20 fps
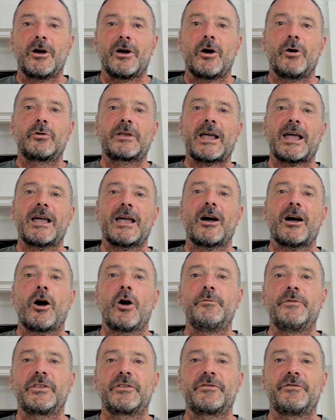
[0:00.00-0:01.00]
Okay, I
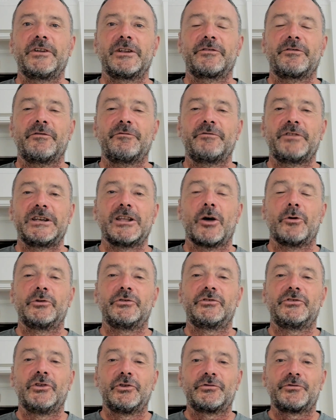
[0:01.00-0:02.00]
hope this video
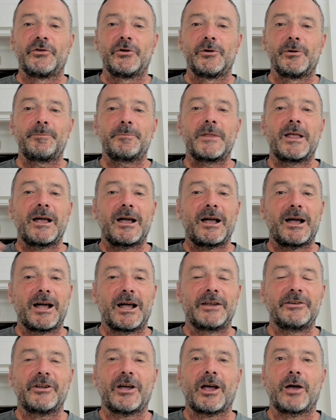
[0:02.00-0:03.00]
is useful,
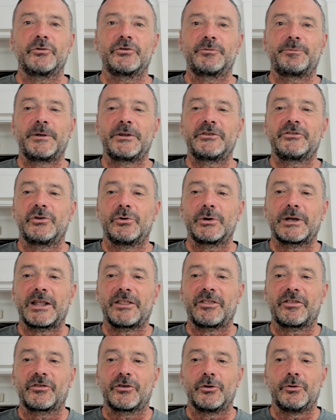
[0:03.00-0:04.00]
and I will speak to you again
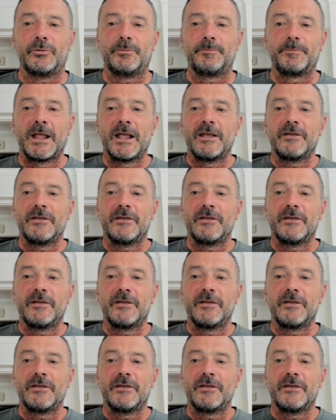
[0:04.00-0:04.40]
soon.